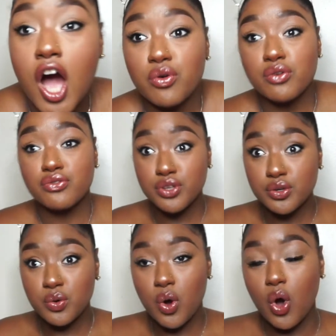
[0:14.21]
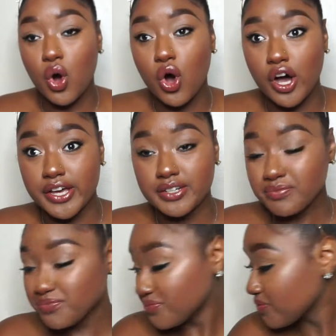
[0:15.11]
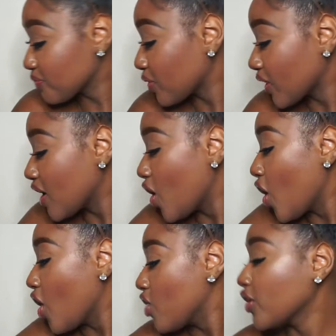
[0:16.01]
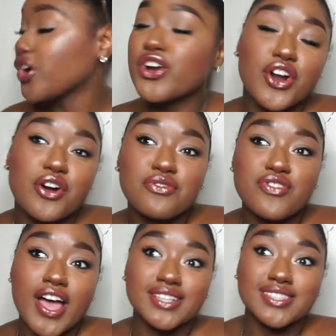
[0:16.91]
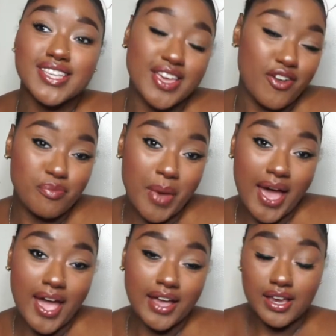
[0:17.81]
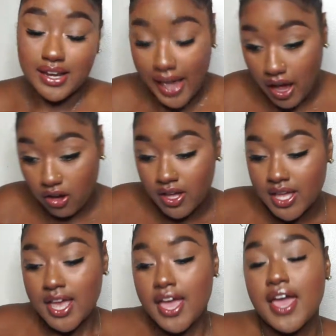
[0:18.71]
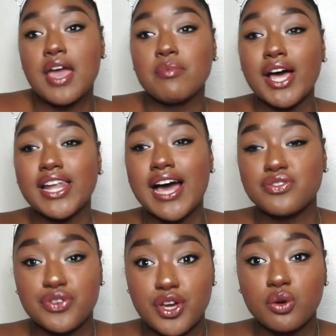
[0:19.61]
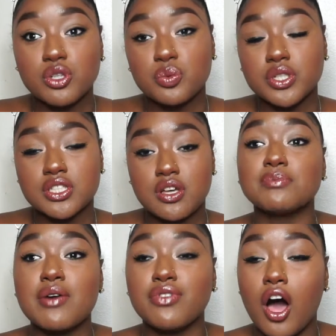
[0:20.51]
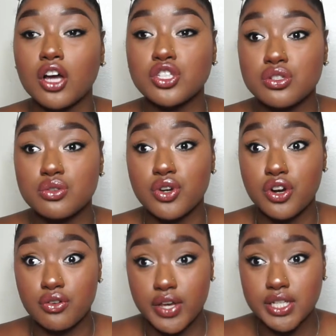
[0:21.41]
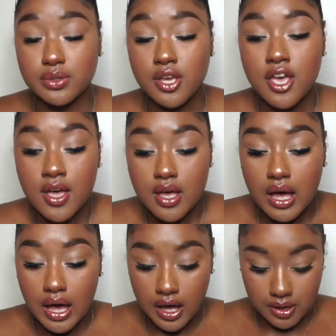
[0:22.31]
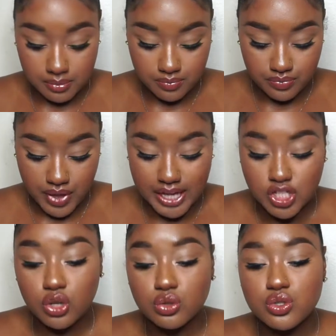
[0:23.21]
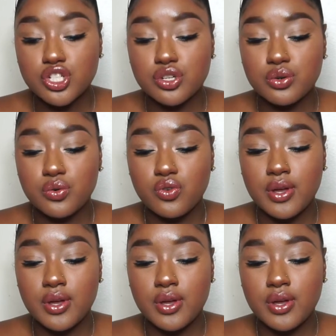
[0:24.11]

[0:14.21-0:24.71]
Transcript: a review on the curl fest gift bag now in my last video which was my vlog to curl fest um, i told you